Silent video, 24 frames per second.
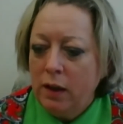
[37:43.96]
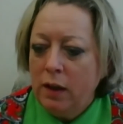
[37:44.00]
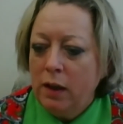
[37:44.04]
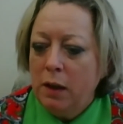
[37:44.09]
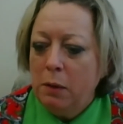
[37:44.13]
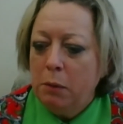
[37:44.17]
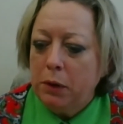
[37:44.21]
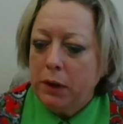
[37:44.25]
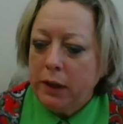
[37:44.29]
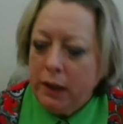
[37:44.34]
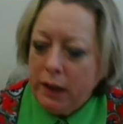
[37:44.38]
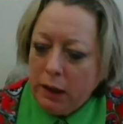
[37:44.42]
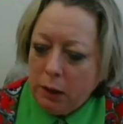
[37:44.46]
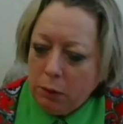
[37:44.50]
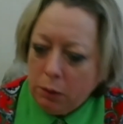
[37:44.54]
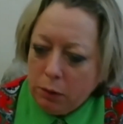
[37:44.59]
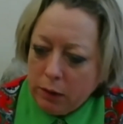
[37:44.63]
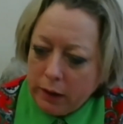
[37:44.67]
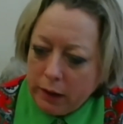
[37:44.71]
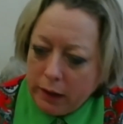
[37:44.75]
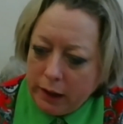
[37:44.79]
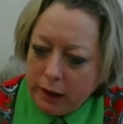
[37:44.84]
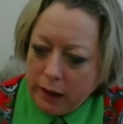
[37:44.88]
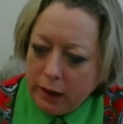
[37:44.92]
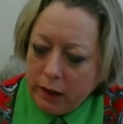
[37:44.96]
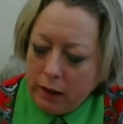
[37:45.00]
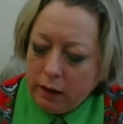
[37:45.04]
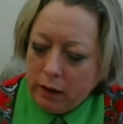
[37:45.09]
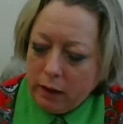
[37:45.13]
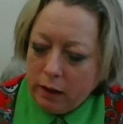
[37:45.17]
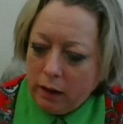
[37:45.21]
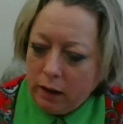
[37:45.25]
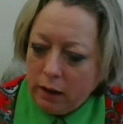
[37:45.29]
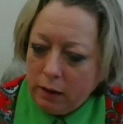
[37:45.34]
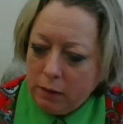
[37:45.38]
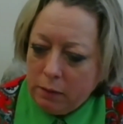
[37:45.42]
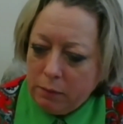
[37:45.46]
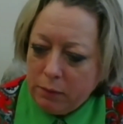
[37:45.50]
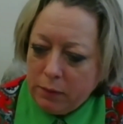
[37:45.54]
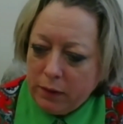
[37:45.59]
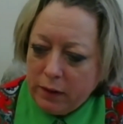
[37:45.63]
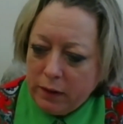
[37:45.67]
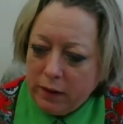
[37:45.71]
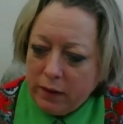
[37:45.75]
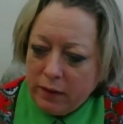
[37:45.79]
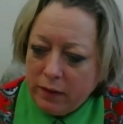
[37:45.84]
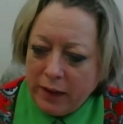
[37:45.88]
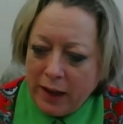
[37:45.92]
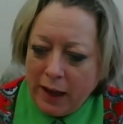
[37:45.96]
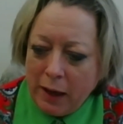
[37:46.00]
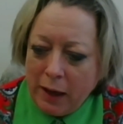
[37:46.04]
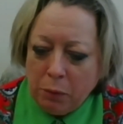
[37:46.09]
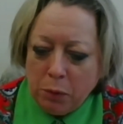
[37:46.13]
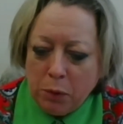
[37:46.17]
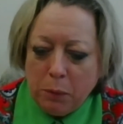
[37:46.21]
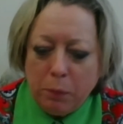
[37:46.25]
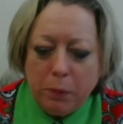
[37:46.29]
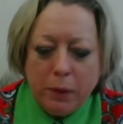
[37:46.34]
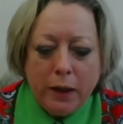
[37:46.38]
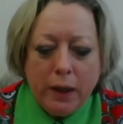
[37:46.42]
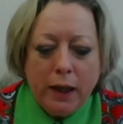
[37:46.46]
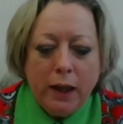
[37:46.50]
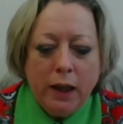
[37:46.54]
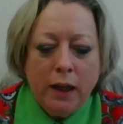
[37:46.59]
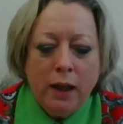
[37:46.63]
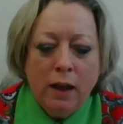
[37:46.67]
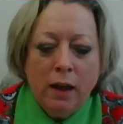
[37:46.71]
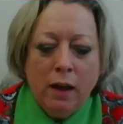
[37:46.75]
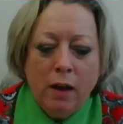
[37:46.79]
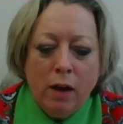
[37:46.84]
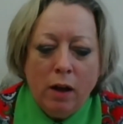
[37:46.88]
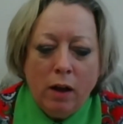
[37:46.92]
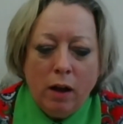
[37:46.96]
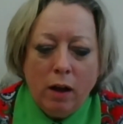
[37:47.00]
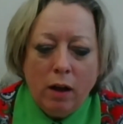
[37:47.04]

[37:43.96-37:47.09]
But equally, there will be